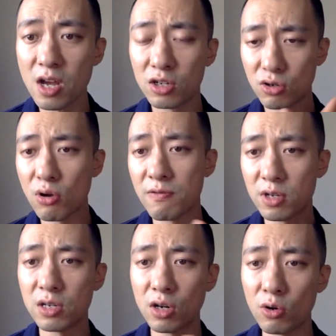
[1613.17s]
So if you
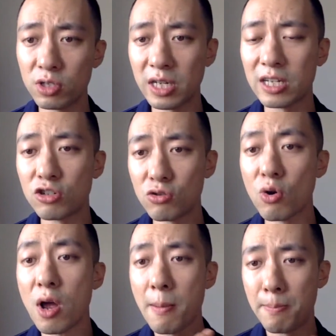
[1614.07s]
can negotiate to
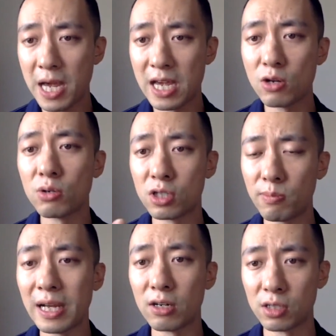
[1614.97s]
pay your
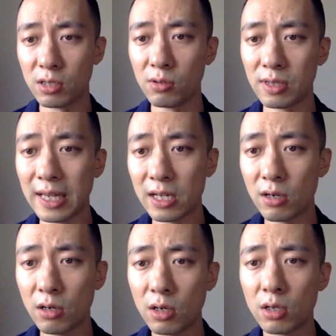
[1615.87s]
suppliers a little
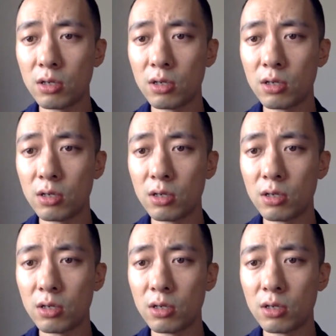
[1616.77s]
later,